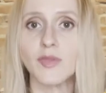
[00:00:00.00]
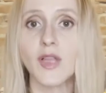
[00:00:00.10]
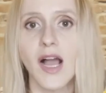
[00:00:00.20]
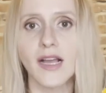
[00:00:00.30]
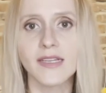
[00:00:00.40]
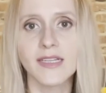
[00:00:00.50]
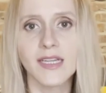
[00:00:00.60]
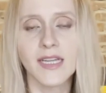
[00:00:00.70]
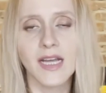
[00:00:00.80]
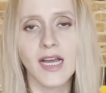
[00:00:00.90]
block
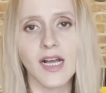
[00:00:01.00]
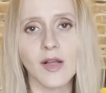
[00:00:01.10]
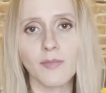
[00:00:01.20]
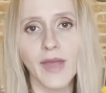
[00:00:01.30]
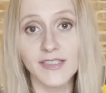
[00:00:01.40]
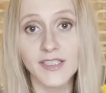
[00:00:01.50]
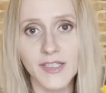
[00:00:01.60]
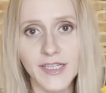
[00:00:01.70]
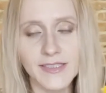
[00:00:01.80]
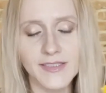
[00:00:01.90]

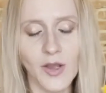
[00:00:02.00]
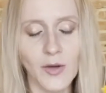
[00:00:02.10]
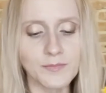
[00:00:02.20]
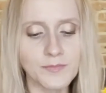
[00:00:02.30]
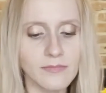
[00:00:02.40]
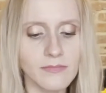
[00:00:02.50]
bacteria, so